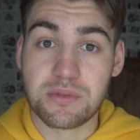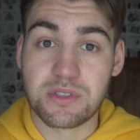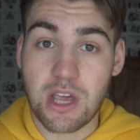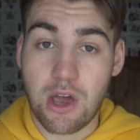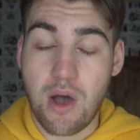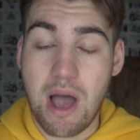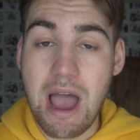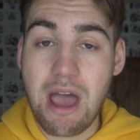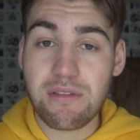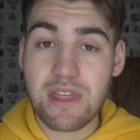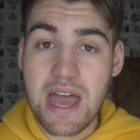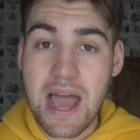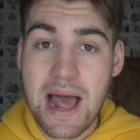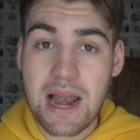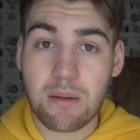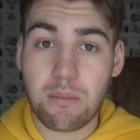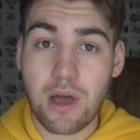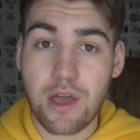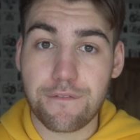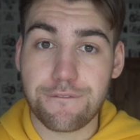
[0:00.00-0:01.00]
So how the
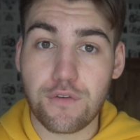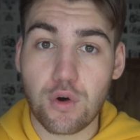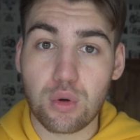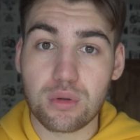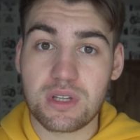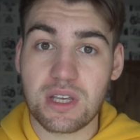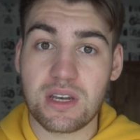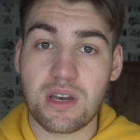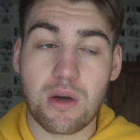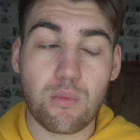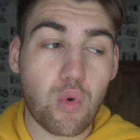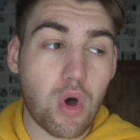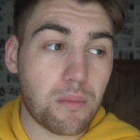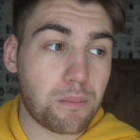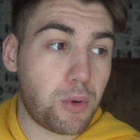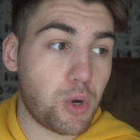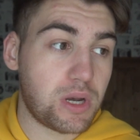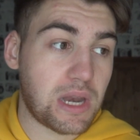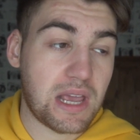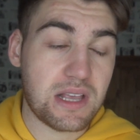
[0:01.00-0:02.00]
hell am I affording a
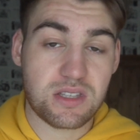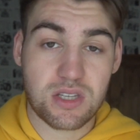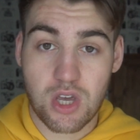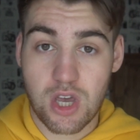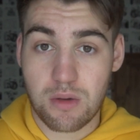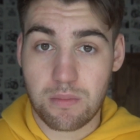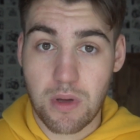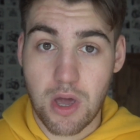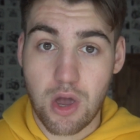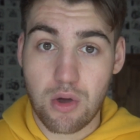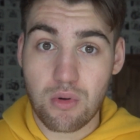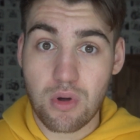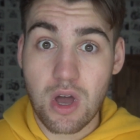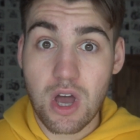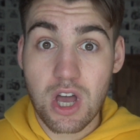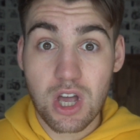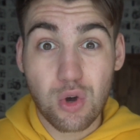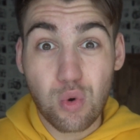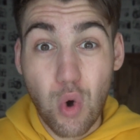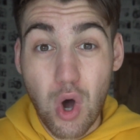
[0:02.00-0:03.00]
1.8 turbo
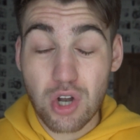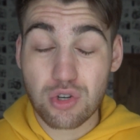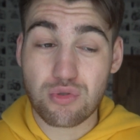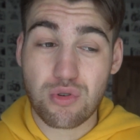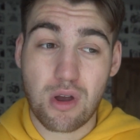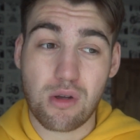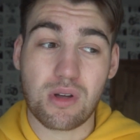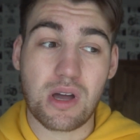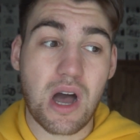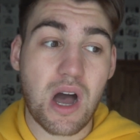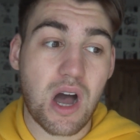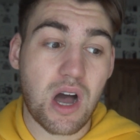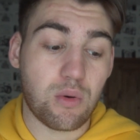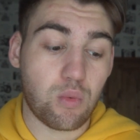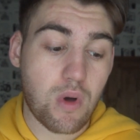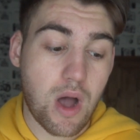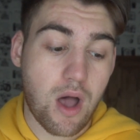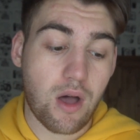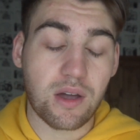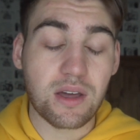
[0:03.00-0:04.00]
Quattro car?
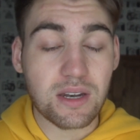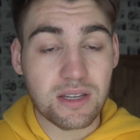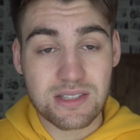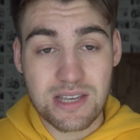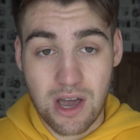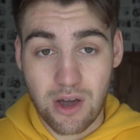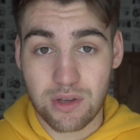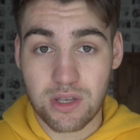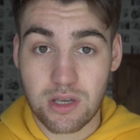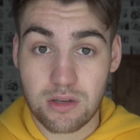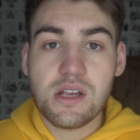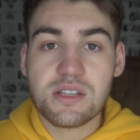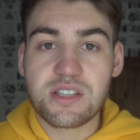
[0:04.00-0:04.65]
Well, I'm gonna tell you.